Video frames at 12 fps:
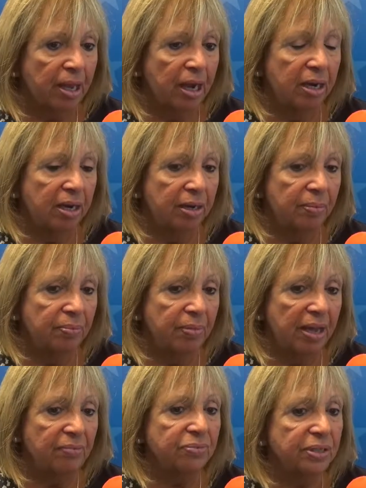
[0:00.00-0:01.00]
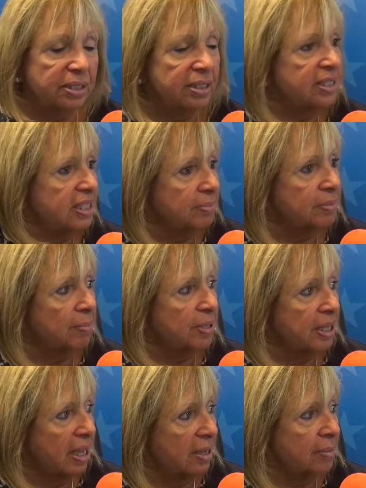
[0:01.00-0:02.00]
Have really stepped up the
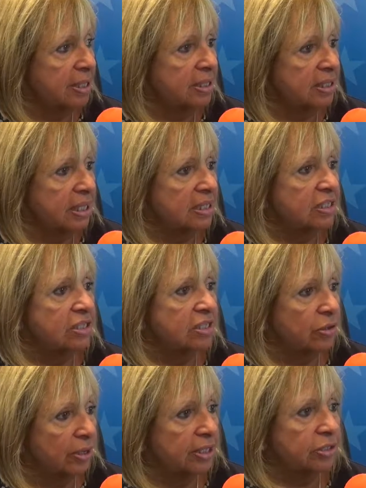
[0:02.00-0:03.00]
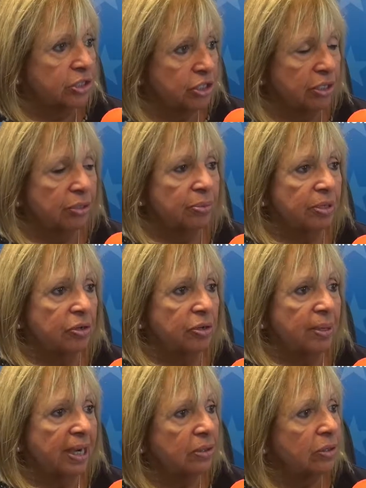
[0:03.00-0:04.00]
game, and it's starting to show with the
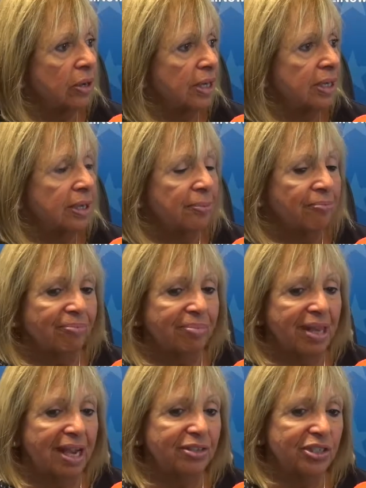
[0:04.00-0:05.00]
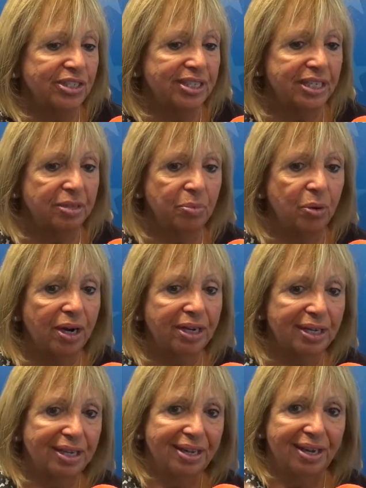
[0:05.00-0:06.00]
new airline. I was just saying to
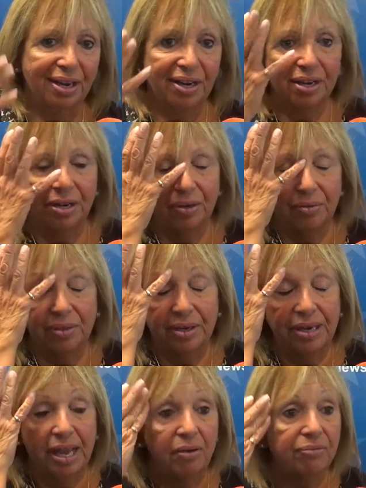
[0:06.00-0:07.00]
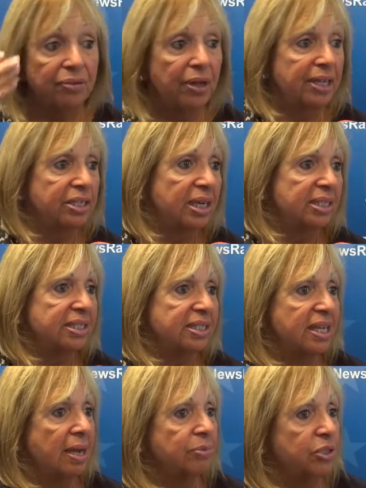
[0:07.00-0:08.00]
Mark, they're now flying
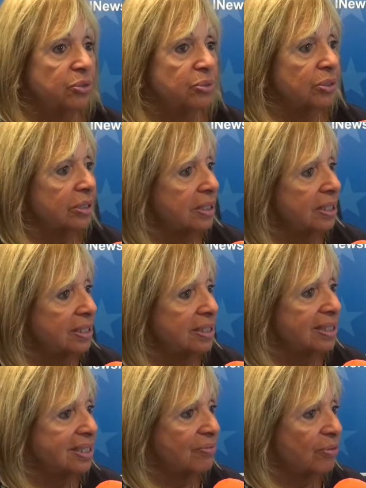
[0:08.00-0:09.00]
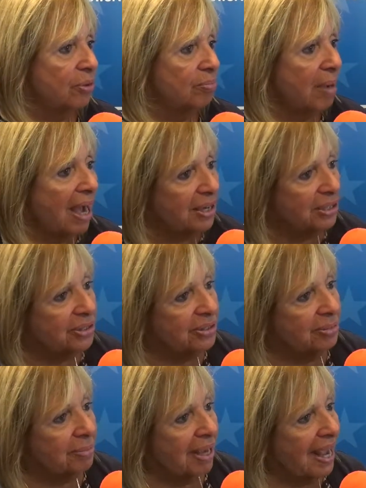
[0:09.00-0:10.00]
nonstop to New Orleans, Fort
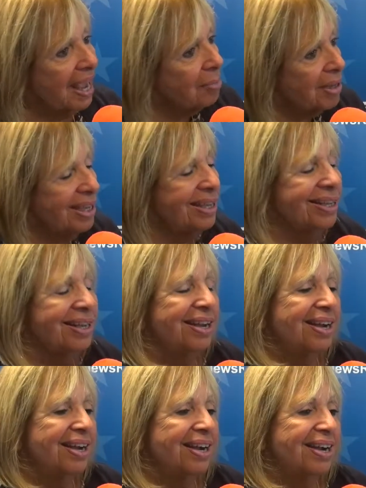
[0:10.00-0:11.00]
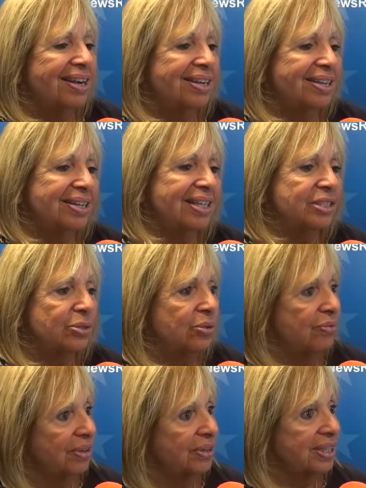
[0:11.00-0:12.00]
Myers, Miami. It's all
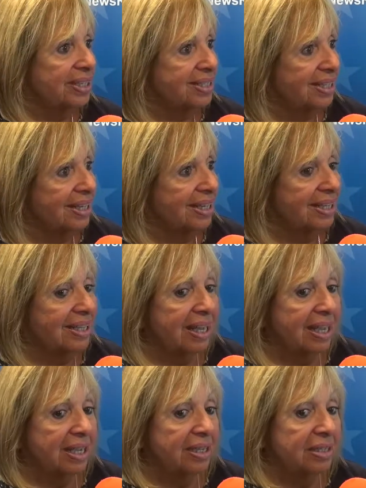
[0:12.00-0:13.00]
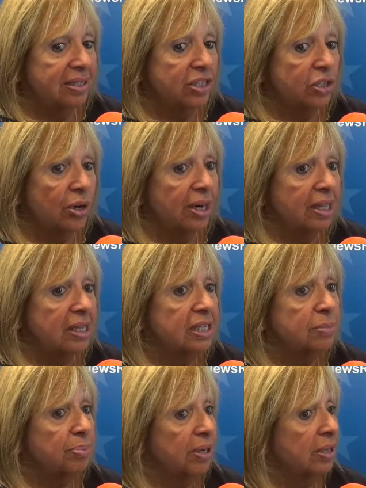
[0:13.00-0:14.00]
very exciting, and starting in the
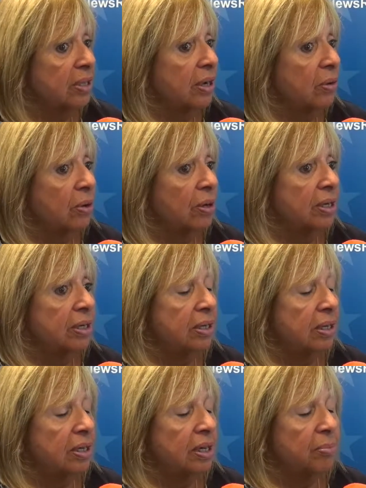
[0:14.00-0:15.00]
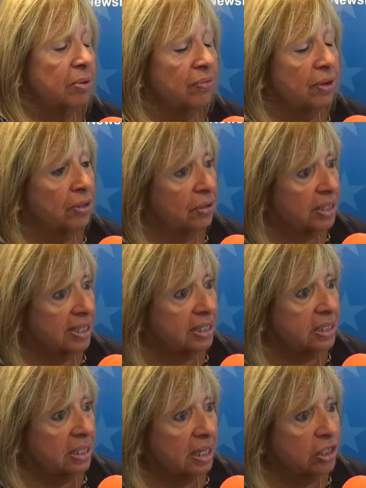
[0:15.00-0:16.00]
spring, there are a number of other
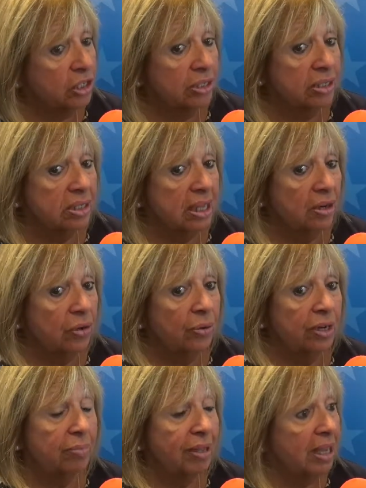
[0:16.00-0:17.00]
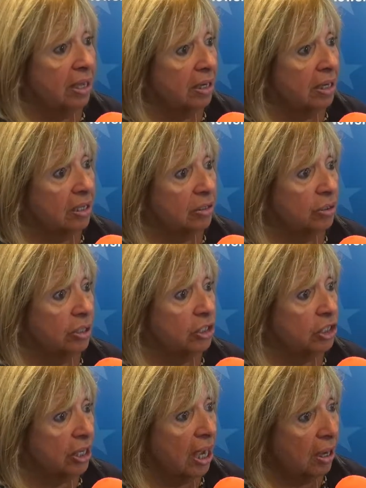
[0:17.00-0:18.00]
destinations that are going to be added, including
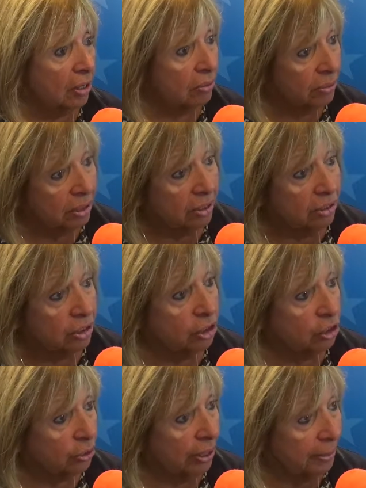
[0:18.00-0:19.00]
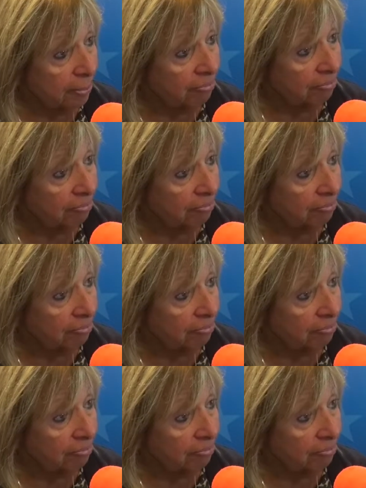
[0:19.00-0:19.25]
Chicago, Detroit,